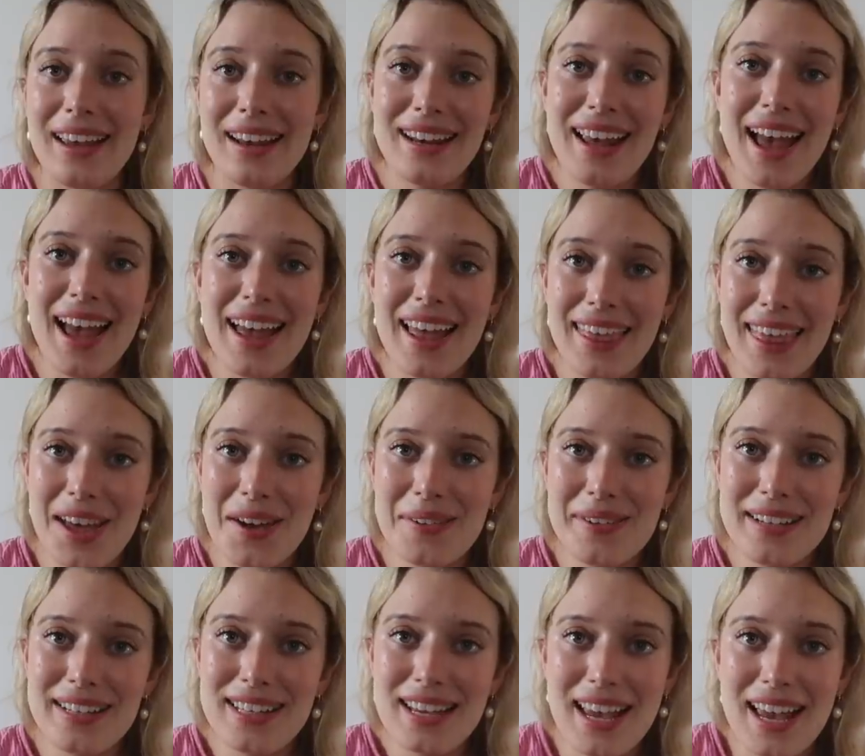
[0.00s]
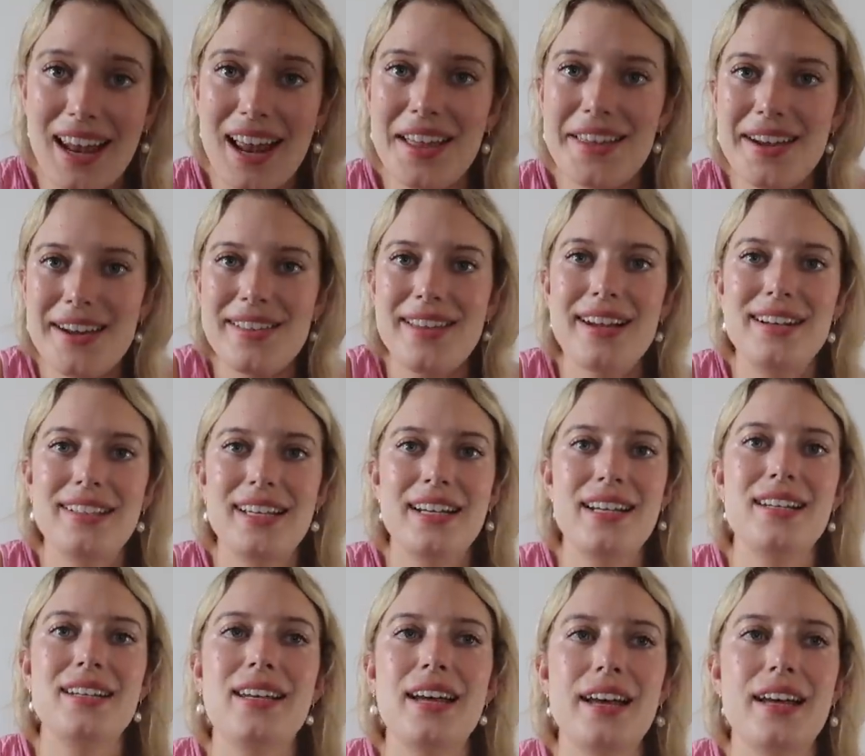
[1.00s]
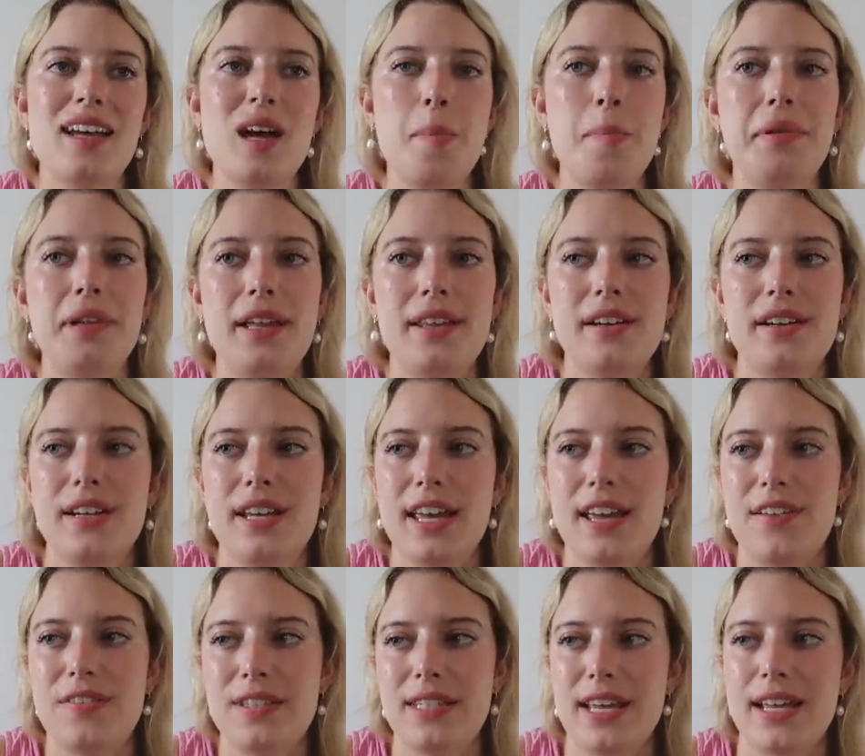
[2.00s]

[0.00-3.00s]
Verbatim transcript: And yeah, that was it. Other things, I did get a couple other gifts.